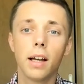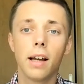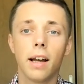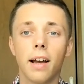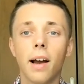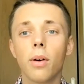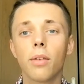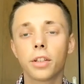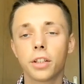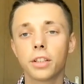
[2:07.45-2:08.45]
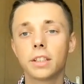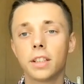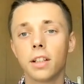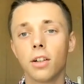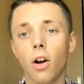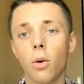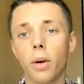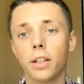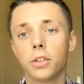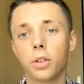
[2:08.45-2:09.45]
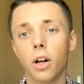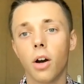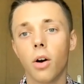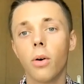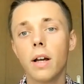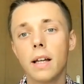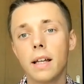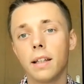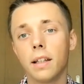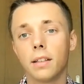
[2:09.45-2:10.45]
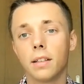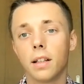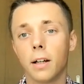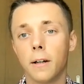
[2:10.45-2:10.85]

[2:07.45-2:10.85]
However, there is still a long way to go in